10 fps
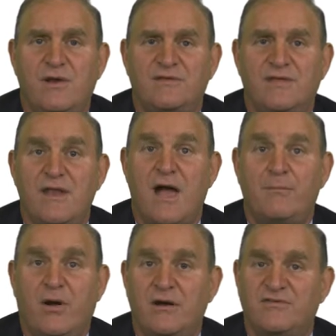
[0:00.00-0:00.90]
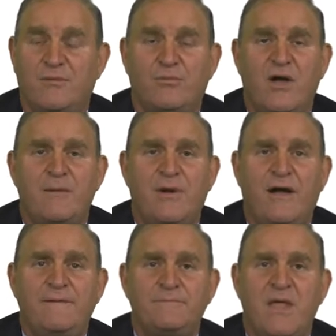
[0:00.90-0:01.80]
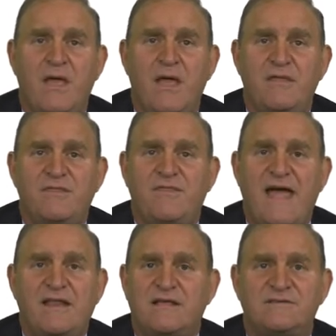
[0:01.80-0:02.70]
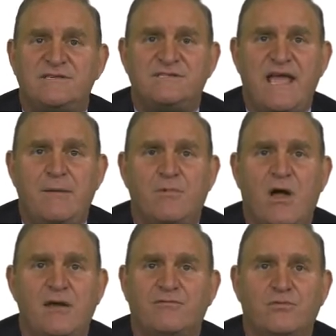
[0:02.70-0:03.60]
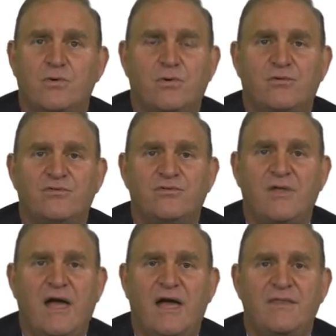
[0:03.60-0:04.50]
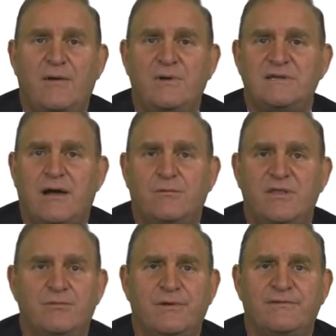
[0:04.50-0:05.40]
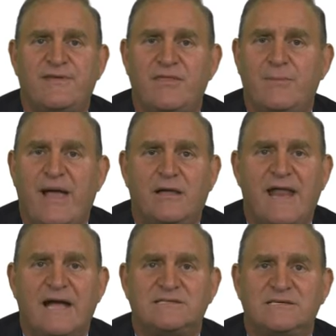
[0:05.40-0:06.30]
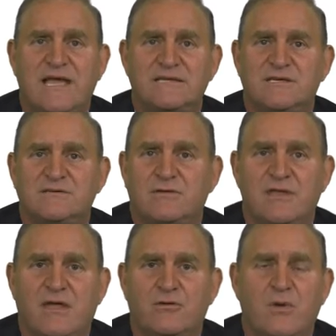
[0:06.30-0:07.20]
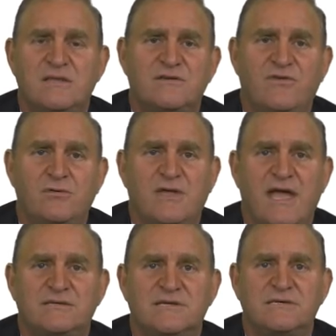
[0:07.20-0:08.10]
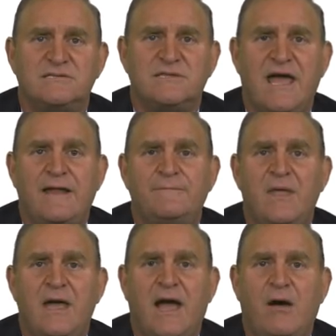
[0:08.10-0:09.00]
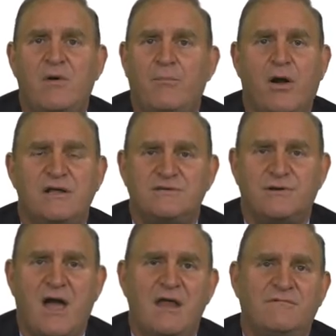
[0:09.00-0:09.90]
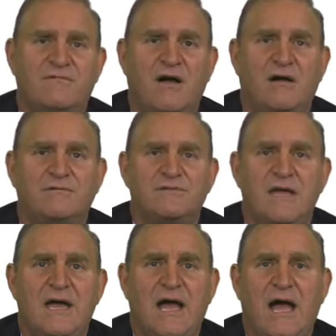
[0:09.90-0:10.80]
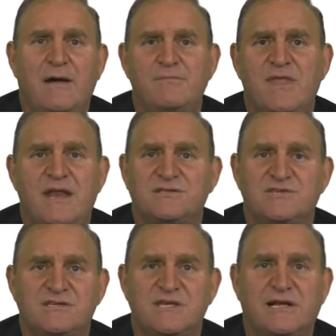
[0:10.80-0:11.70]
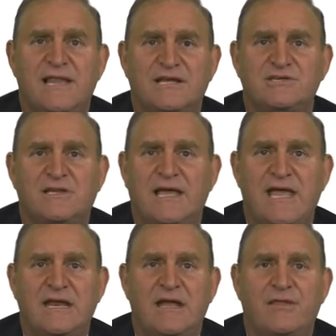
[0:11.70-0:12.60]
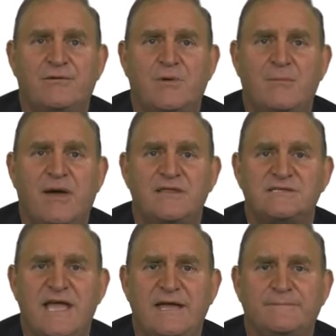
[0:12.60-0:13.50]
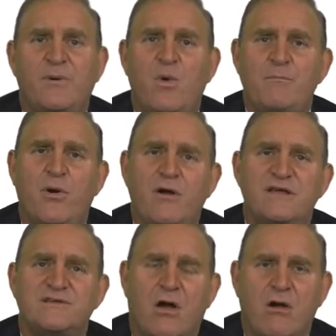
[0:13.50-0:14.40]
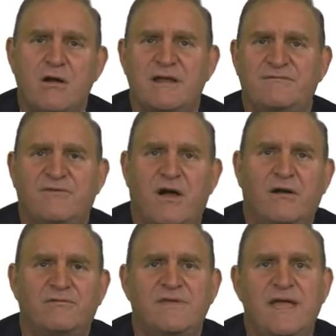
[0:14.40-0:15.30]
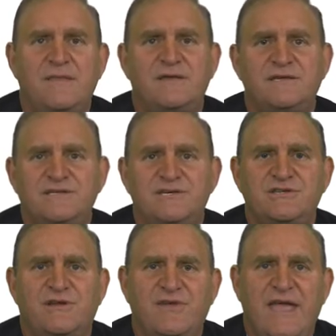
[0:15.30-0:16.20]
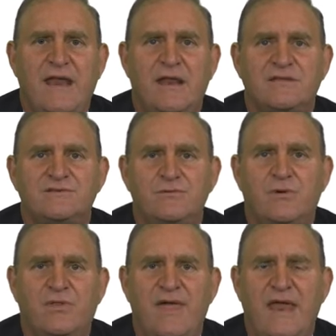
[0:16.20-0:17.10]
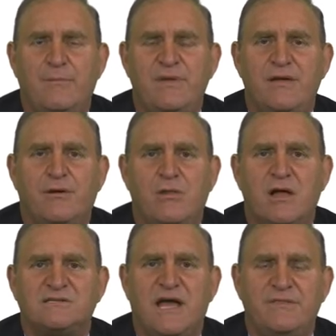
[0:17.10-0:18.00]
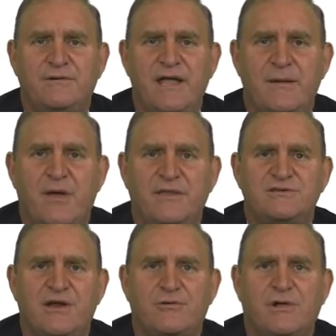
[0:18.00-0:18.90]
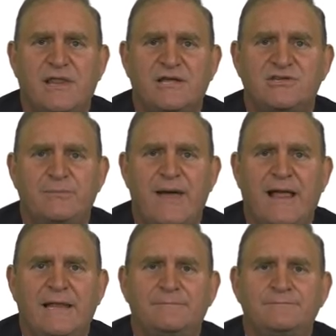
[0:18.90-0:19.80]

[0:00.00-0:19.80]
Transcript: as a nonpartisan primary, that that has the same kind of rules uh, that we dealt with with, say, the ballot access cases or the other right to vote cases, that uh, when parties are not involved, um, that it's just an election like any other run by the state. But when parties are involved in the decision of candidates who will then appear alongside their name on the general election ballot,